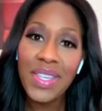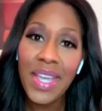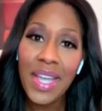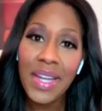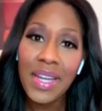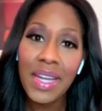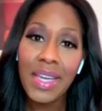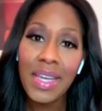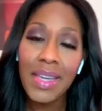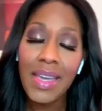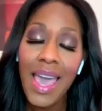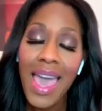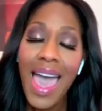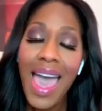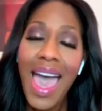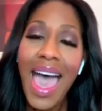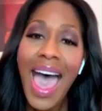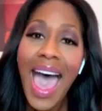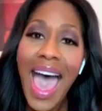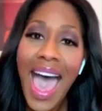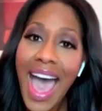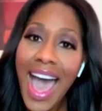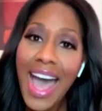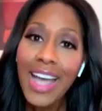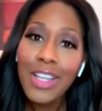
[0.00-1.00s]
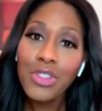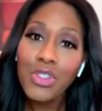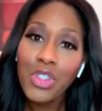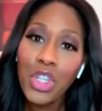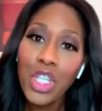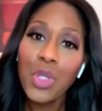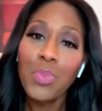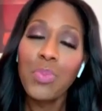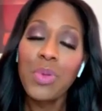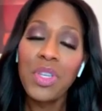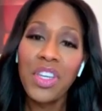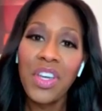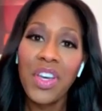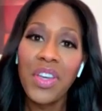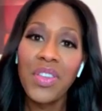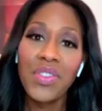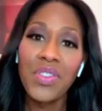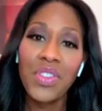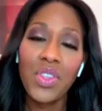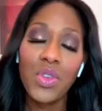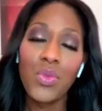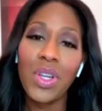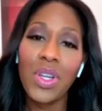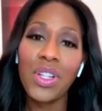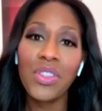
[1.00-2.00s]
setting. And just because
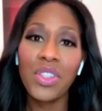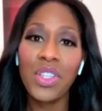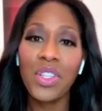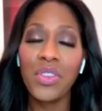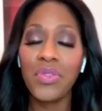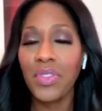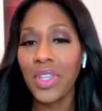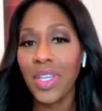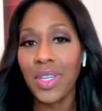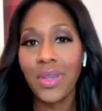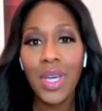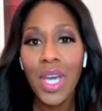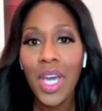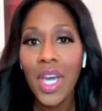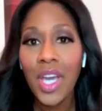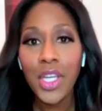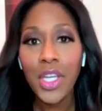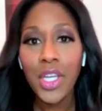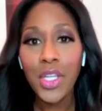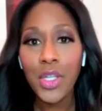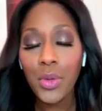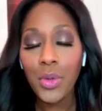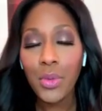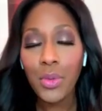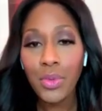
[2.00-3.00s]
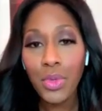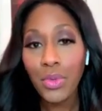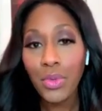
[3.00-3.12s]
they're relatively, you know,